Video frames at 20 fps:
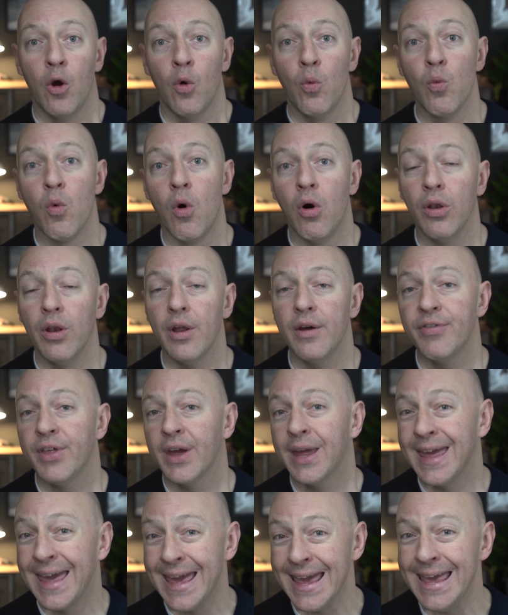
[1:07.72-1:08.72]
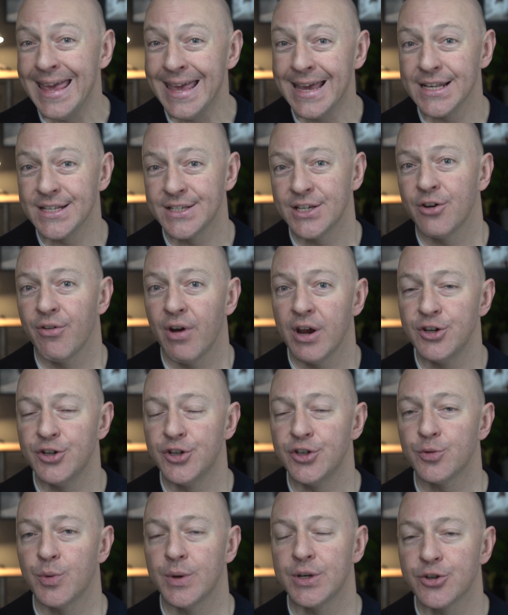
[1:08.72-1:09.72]
One of the key
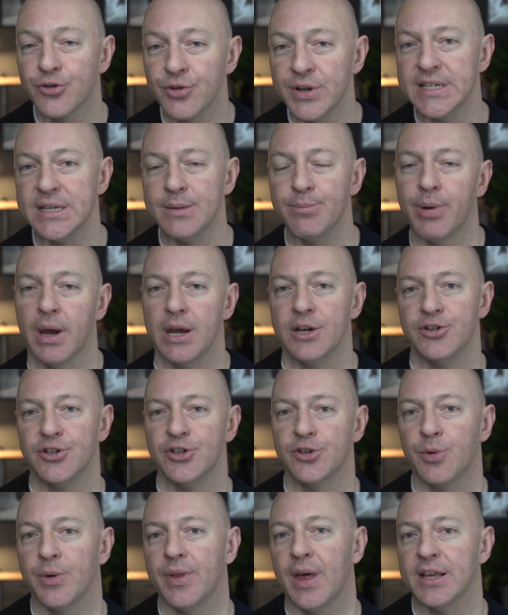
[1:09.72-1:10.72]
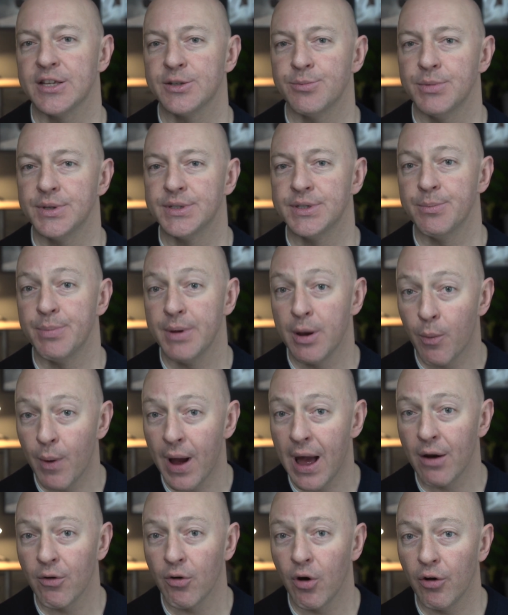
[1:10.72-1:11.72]
considerations when treating patients with asthma to be
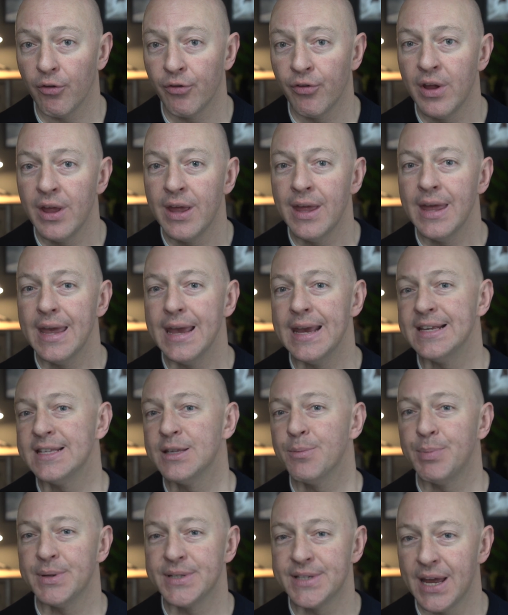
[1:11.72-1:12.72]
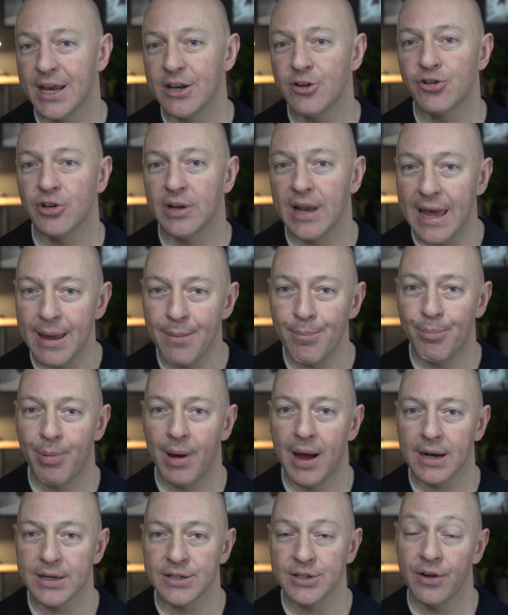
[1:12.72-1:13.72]
aware of is the potential
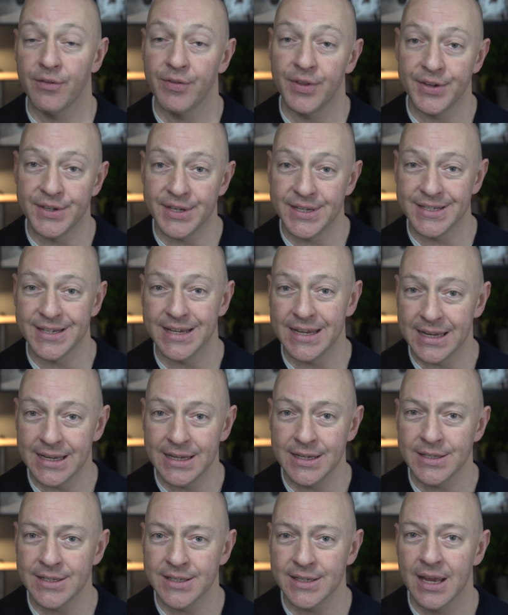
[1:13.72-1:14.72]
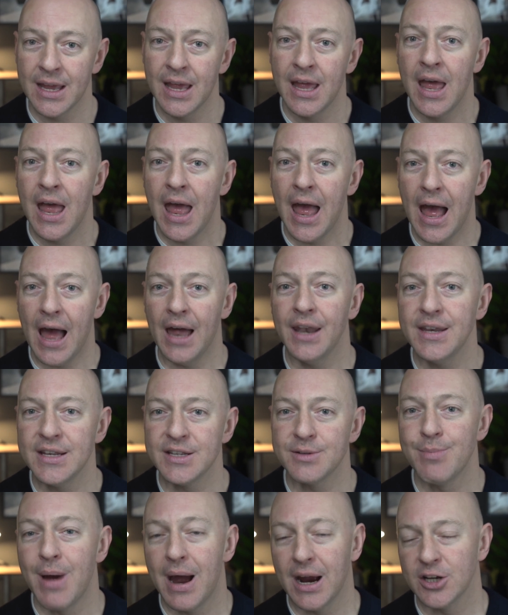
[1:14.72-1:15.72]
impact of the disease and
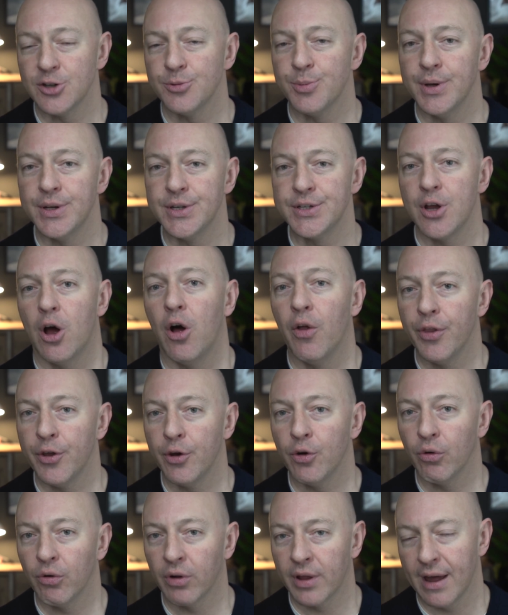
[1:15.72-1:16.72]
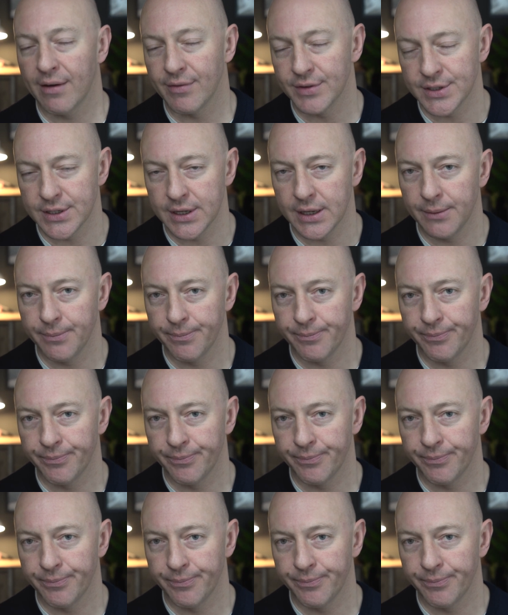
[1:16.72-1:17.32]
its management on the oral cavity.